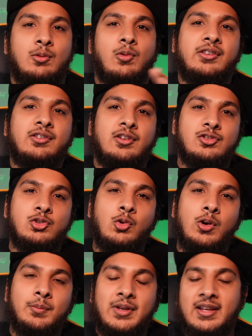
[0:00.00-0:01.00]
rest
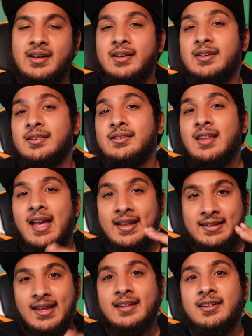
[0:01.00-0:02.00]
assured, because
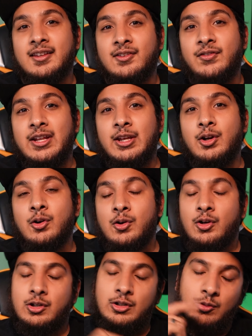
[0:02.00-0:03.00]
at the end of this video,
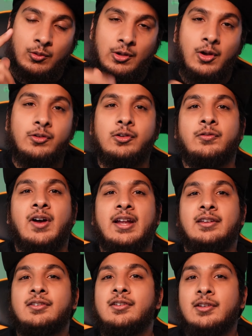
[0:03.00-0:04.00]
you will also
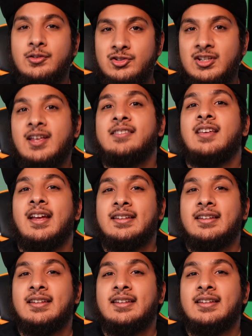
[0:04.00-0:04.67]
find the solution as I